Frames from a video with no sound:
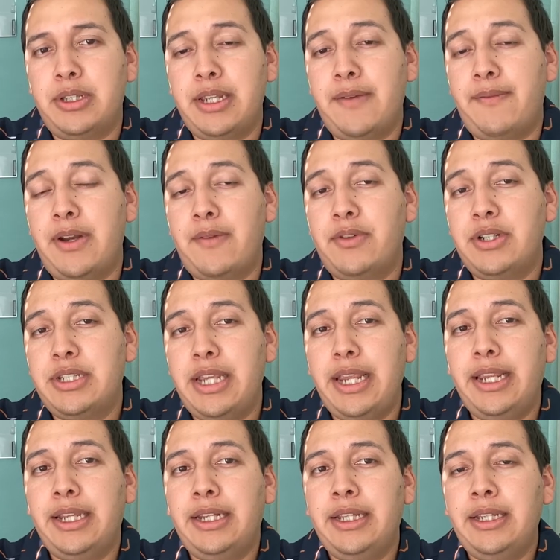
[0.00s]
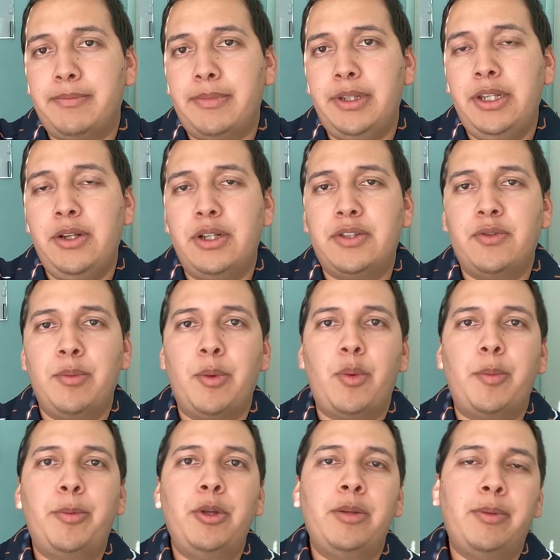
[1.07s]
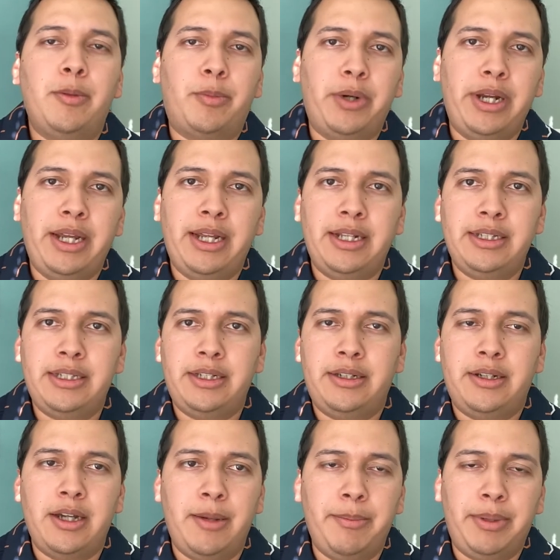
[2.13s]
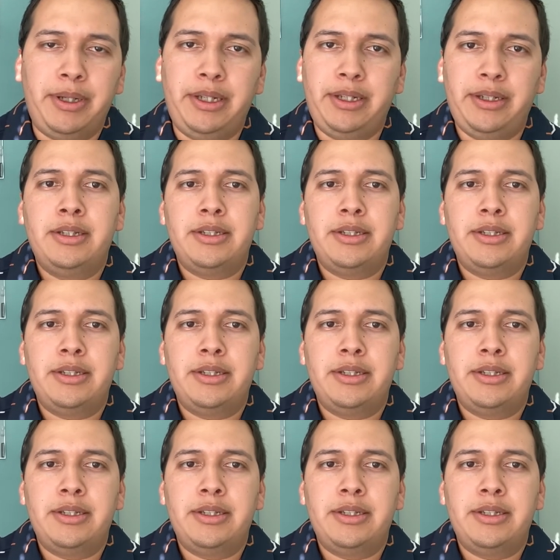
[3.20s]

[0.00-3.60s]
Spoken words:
I've never taken it. You know, it's from a reputable branded company.